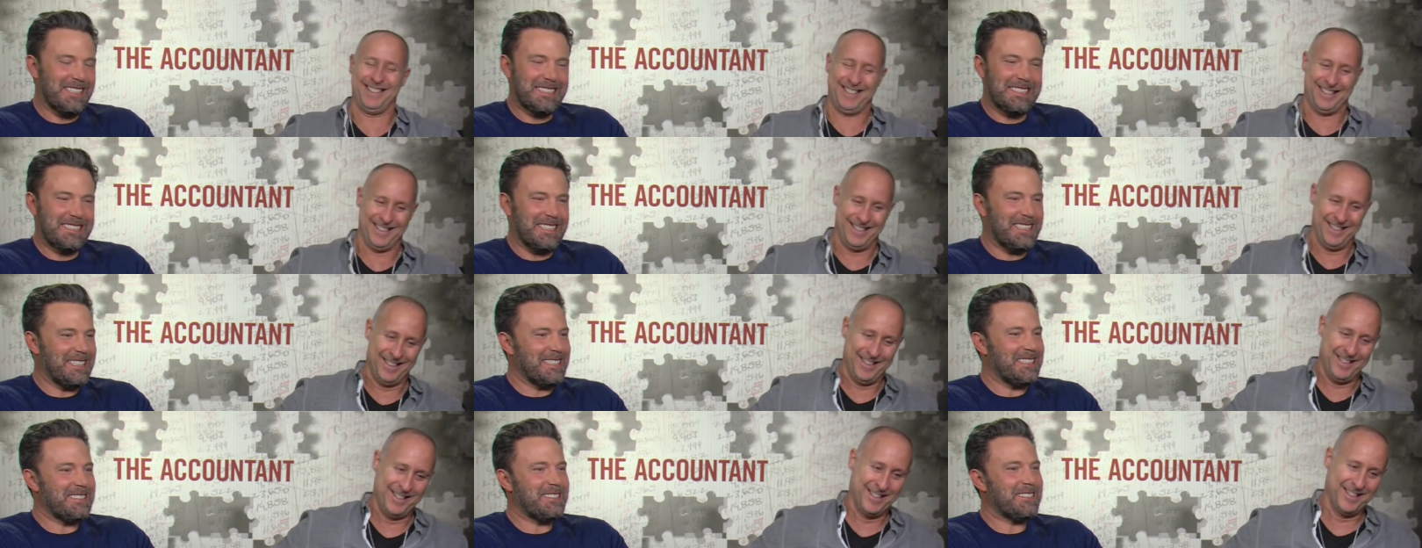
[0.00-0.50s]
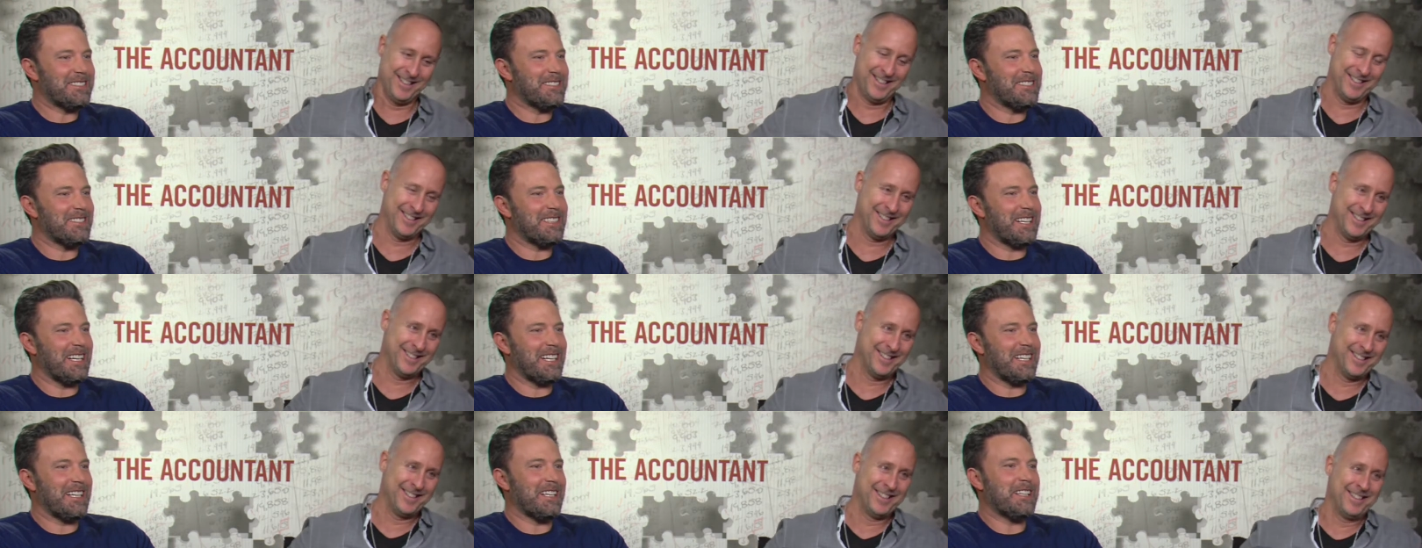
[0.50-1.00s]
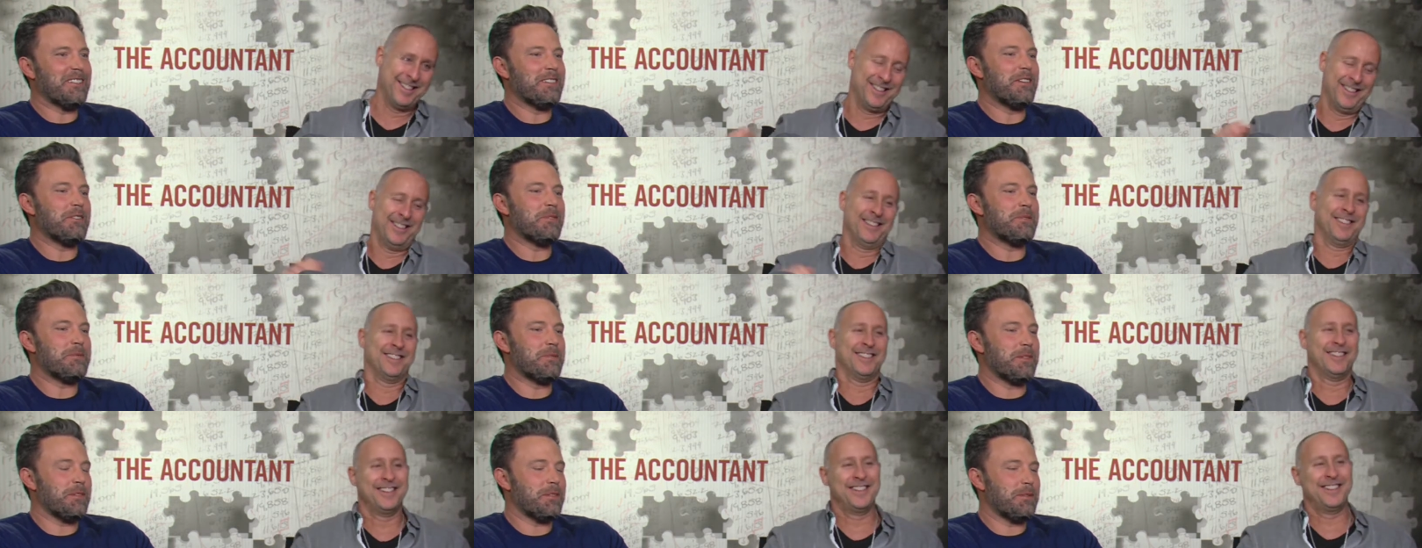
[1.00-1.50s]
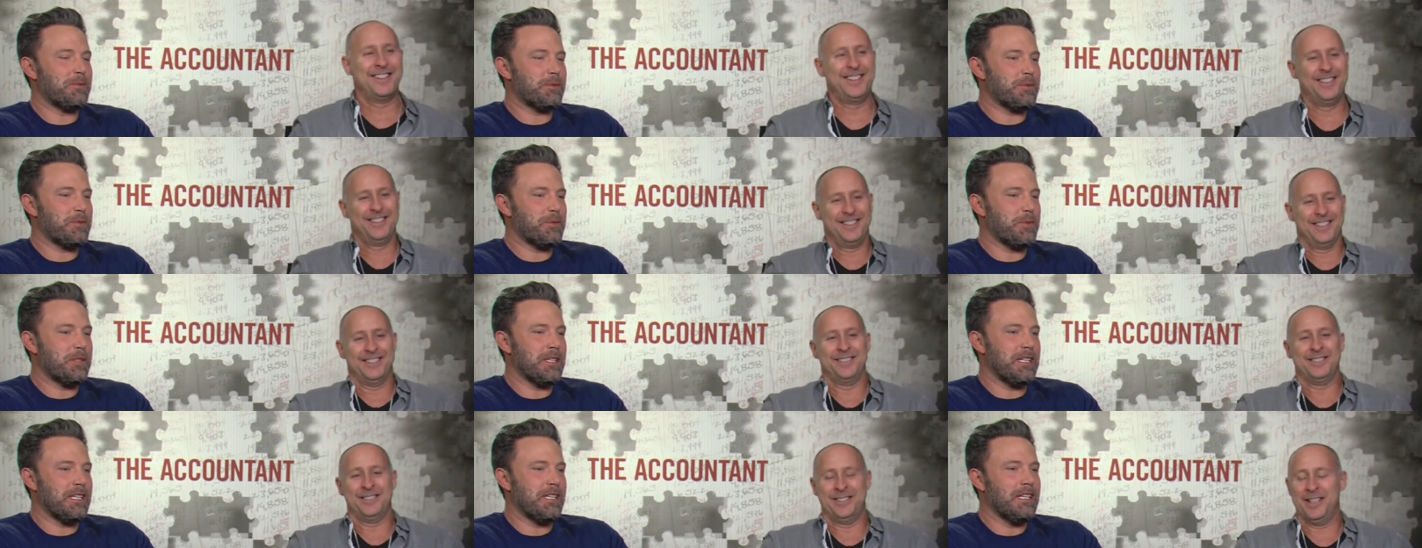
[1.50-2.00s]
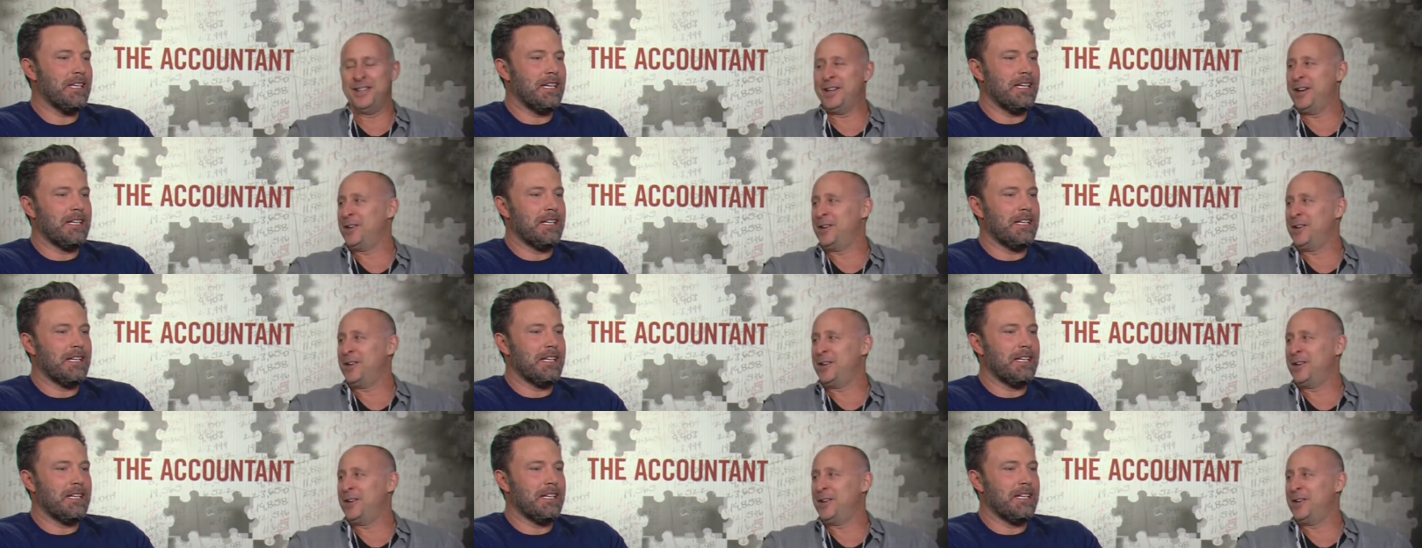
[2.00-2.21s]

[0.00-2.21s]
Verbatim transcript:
Speaker 1: that's it. You got it. It was really. You